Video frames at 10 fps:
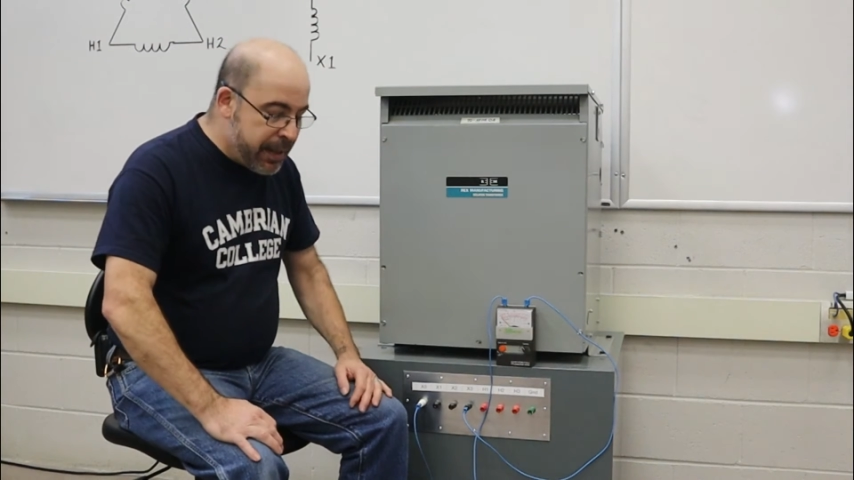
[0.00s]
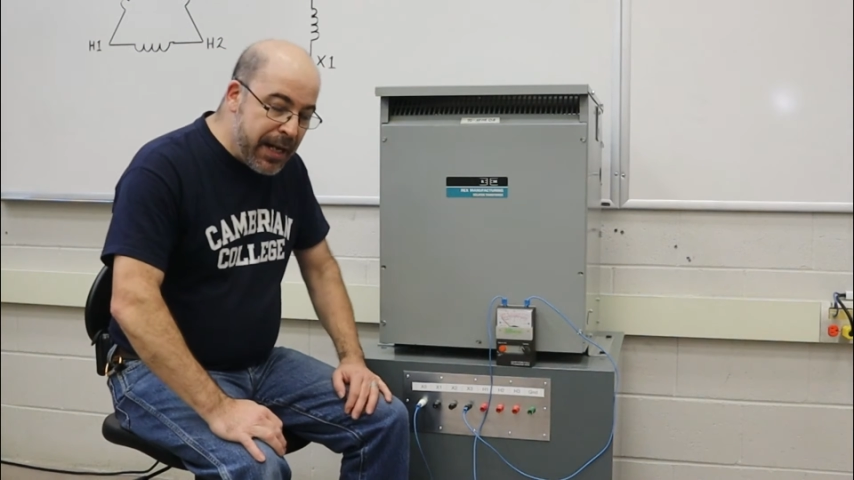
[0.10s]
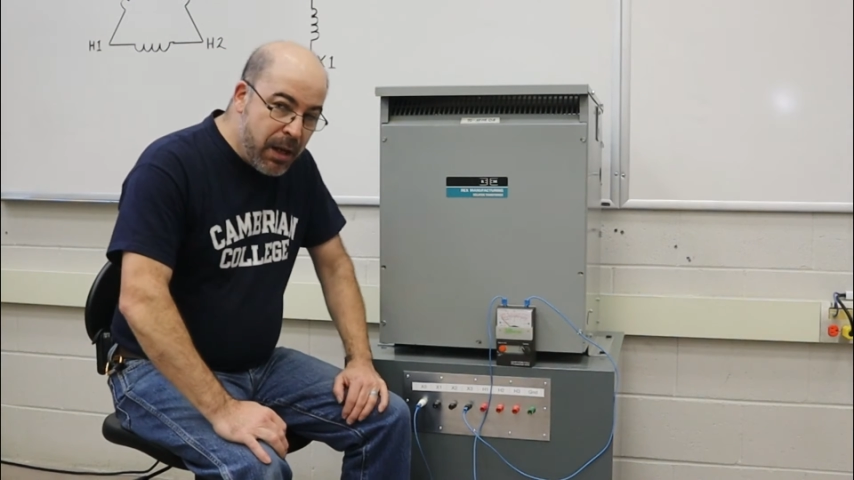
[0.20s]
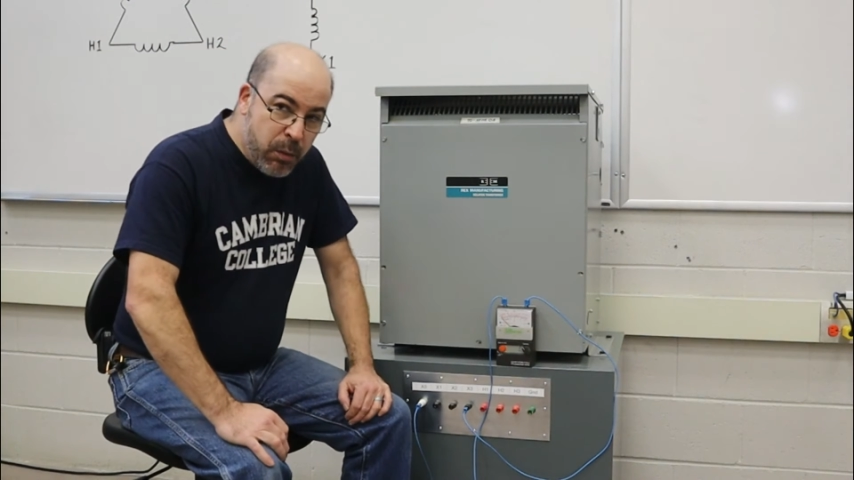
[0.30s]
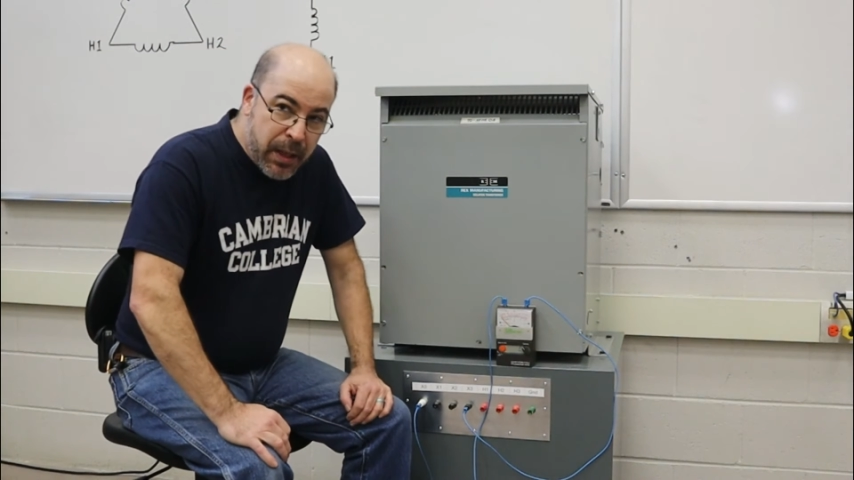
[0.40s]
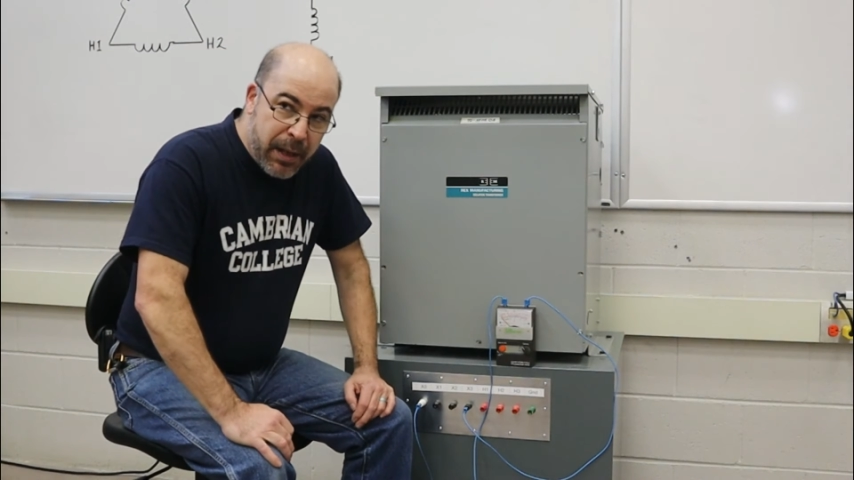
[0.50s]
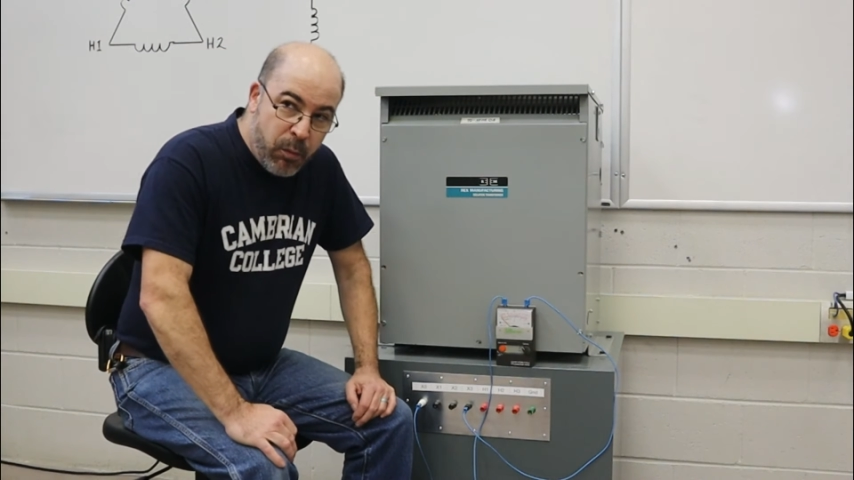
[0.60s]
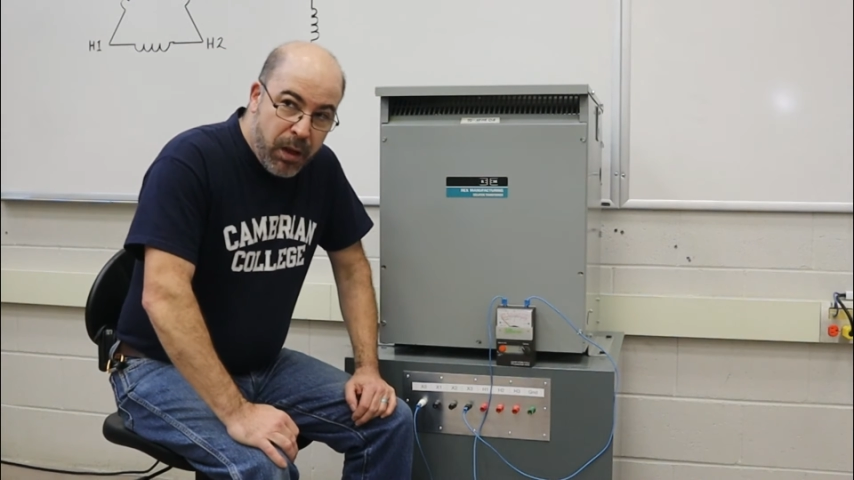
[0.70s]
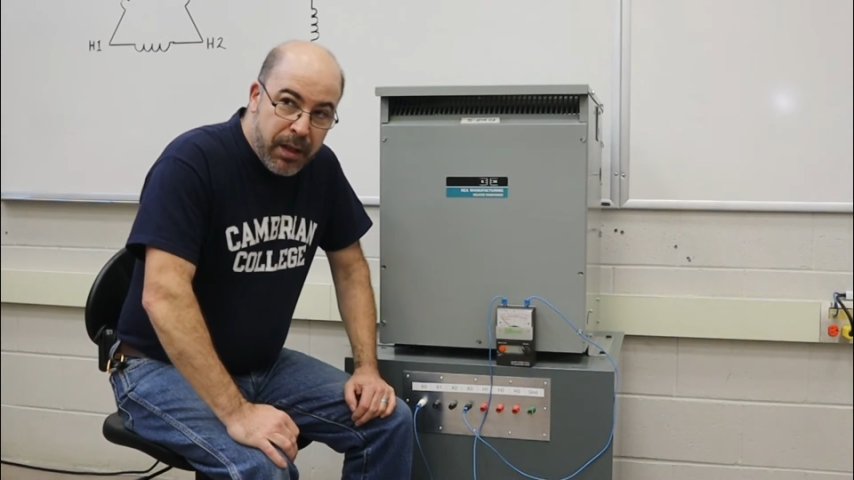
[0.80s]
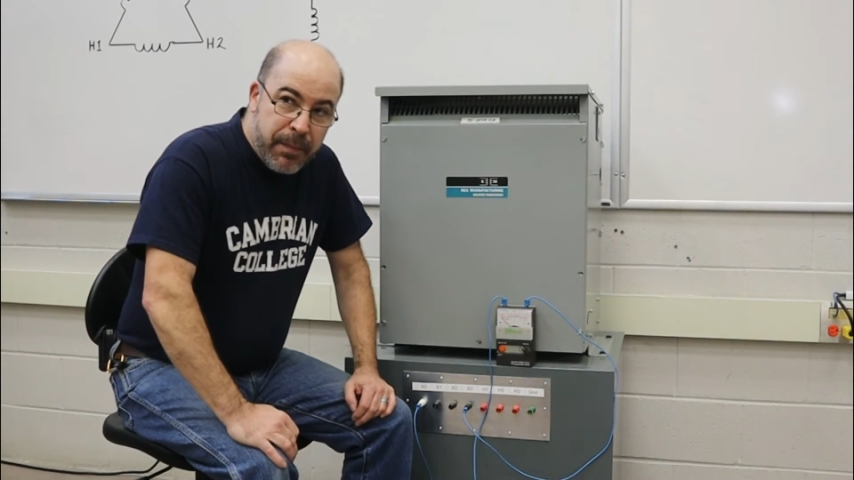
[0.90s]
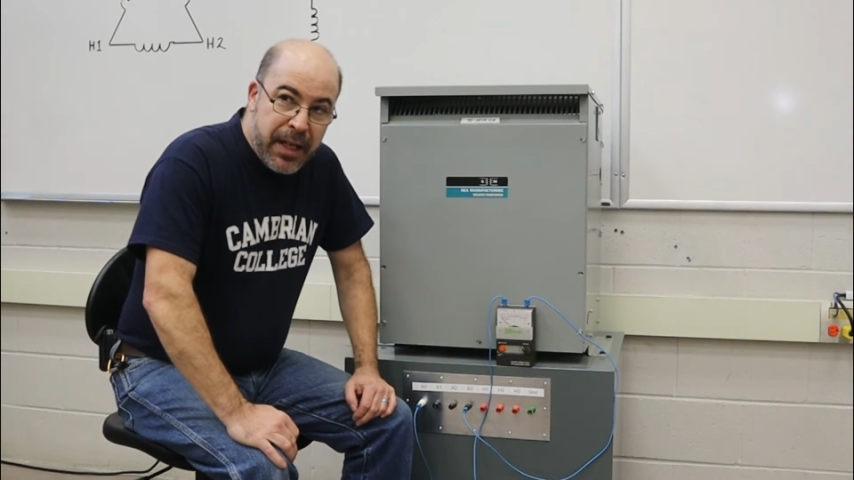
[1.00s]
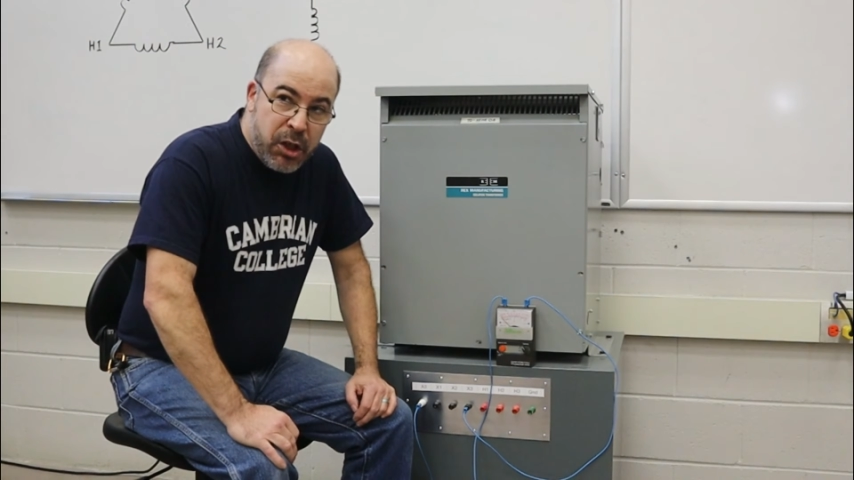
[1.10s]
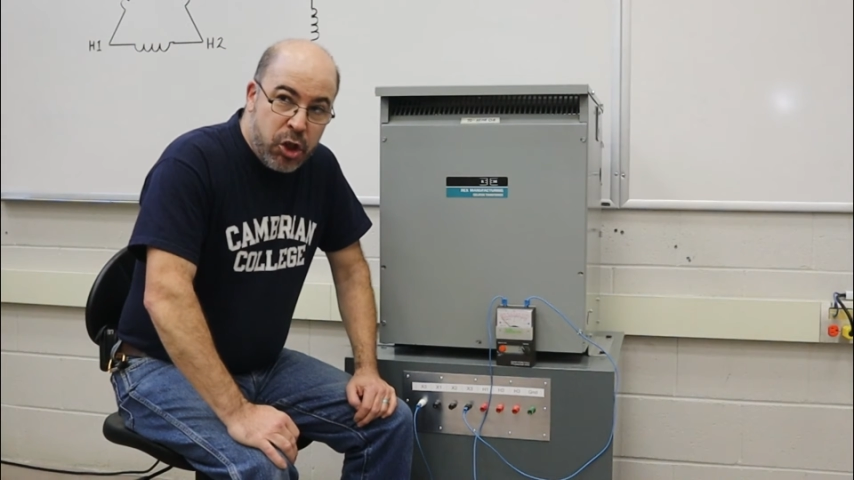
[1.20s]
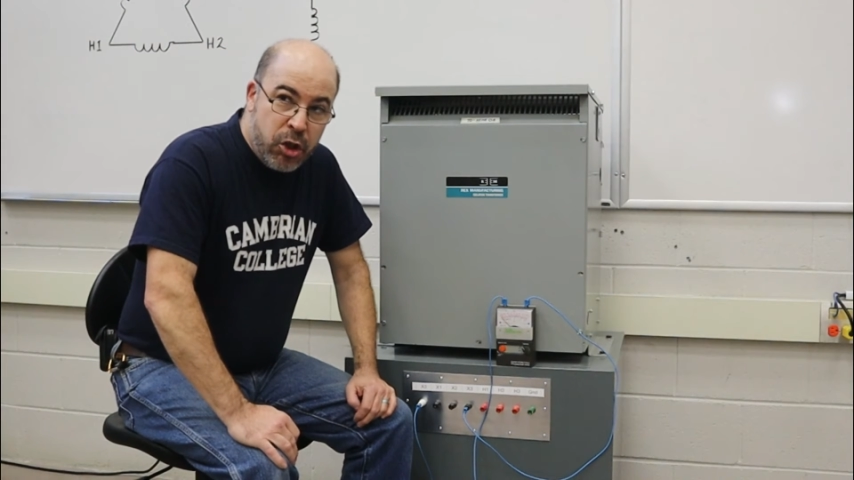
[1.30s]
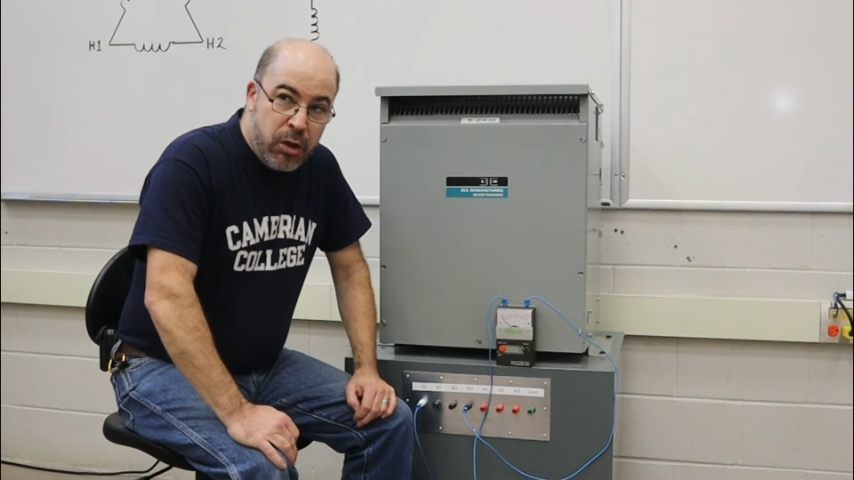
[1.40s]
Now, I want to
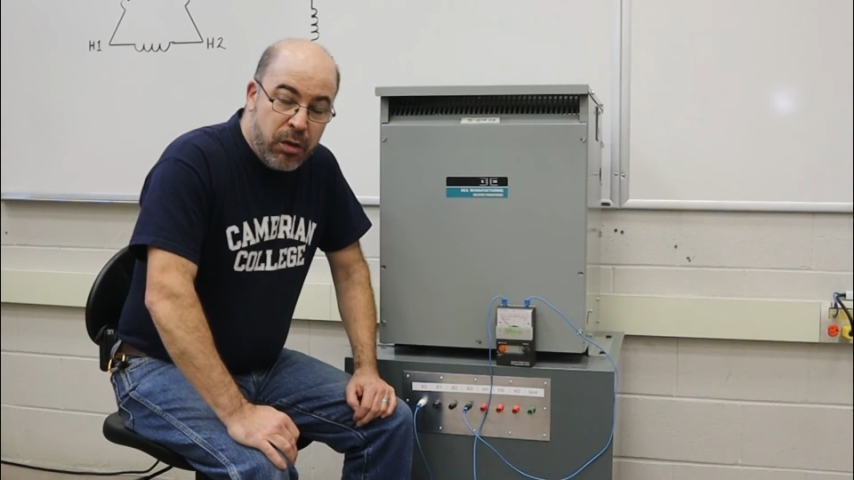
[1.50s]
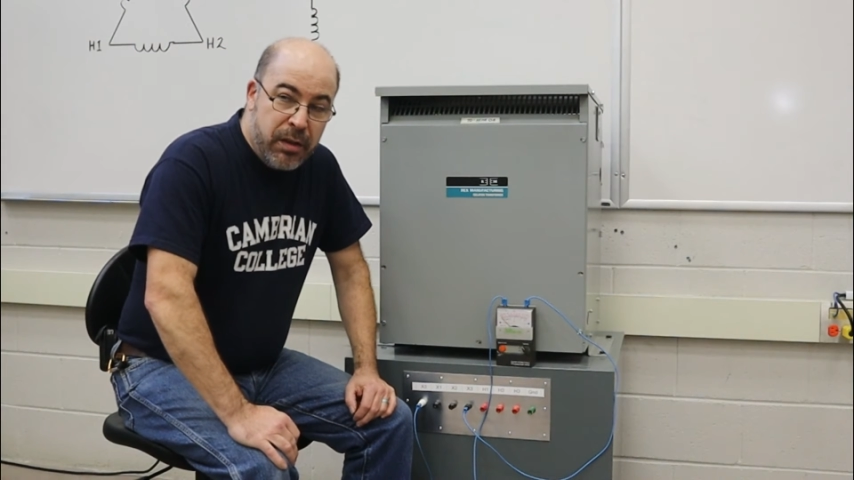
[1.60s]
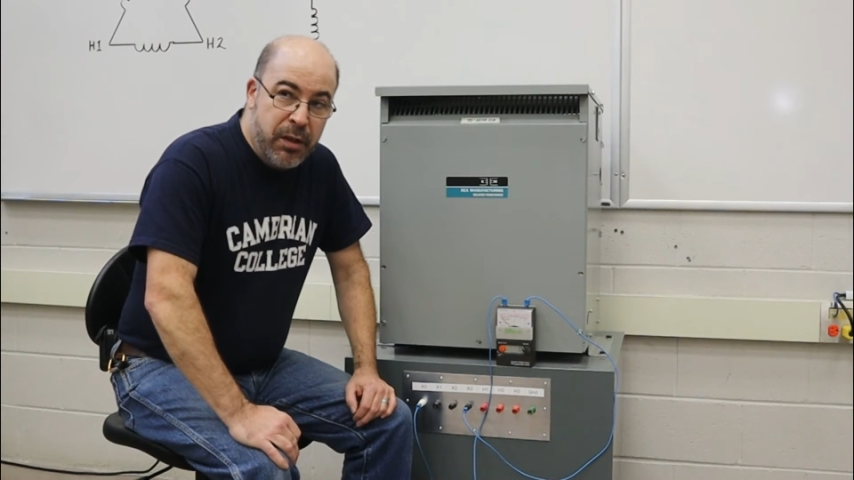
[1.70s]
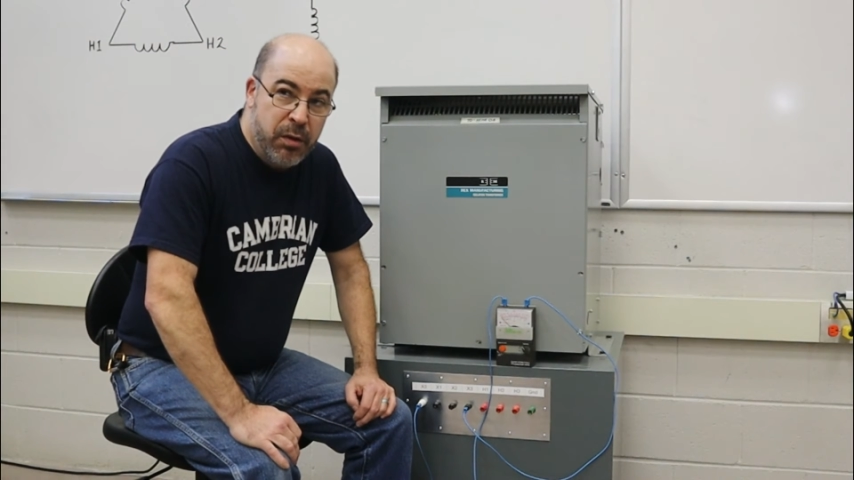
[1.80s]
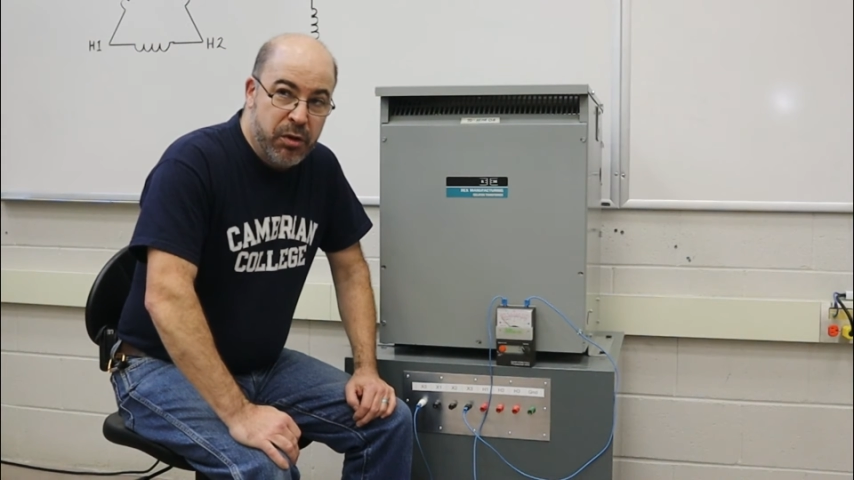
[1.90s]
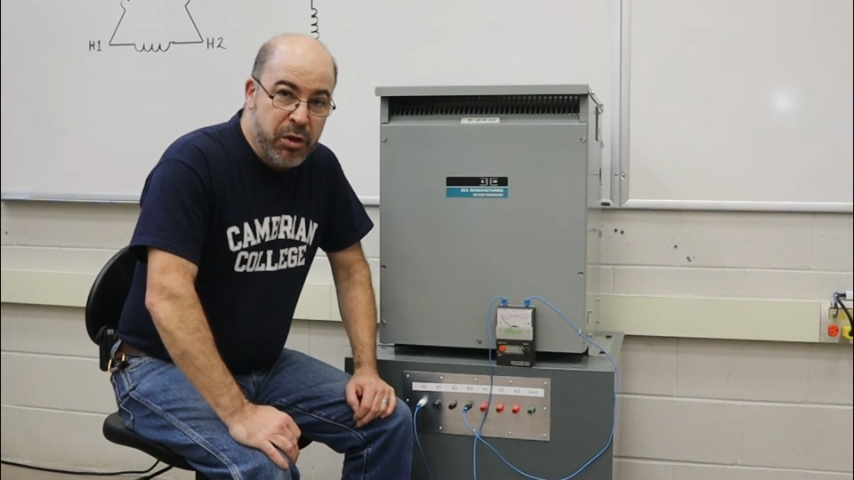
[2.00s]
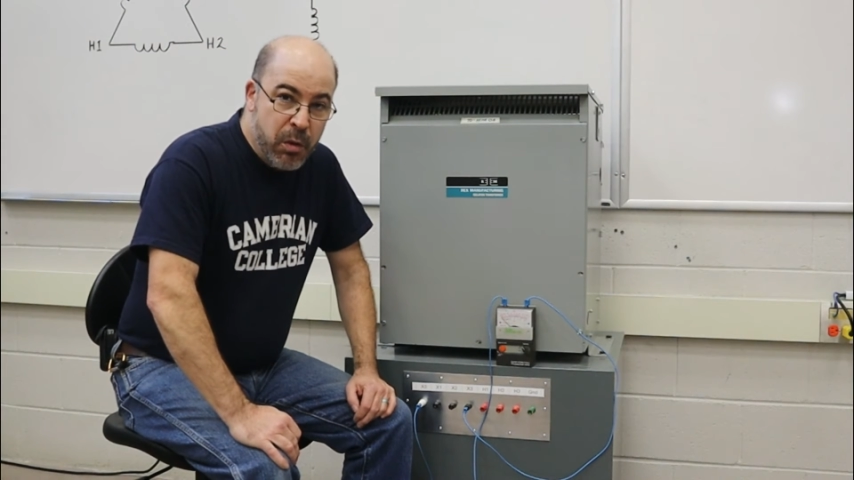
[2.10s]
make sure that there's